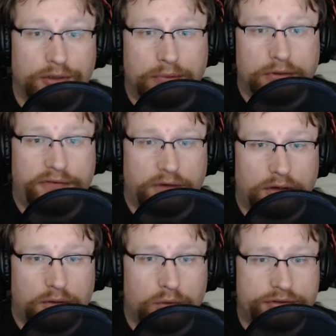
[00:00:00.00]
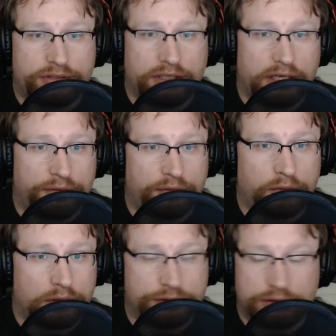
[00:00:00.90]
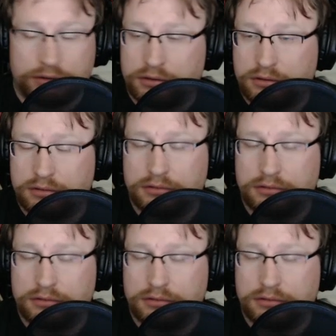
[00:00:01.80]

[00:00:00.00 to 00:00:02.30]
you're bullied far worse than I ever was.